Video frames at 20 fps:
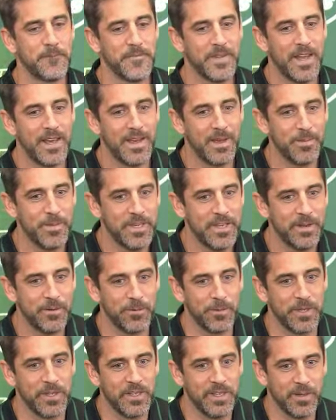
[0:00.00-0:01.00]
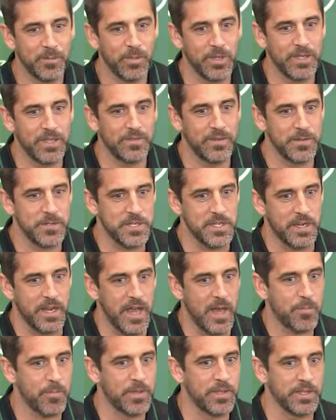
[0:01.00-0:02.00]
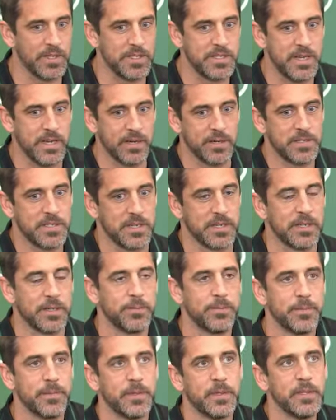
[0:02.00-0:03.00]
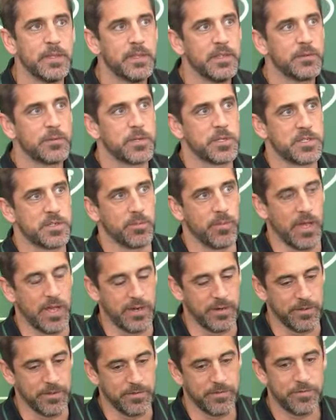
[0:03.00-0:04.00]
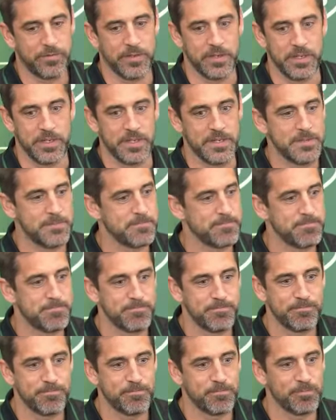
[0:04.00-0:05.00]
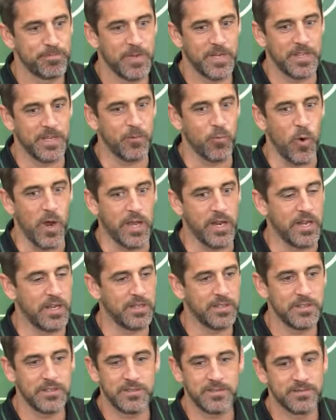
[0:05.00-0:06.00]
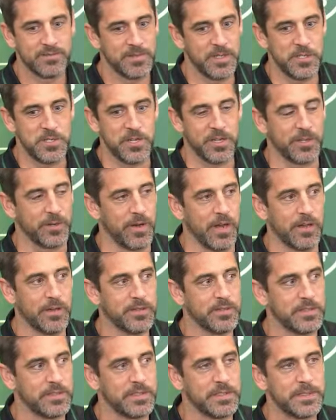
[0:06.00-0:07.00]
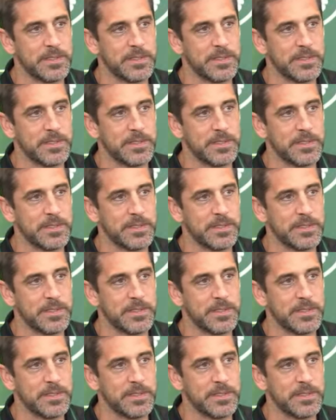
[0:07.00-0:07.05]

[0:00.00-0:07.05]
Not, I mean, not really. I believe it was going to happen the entire time. Just a matter of, uh, I think, waiting each other out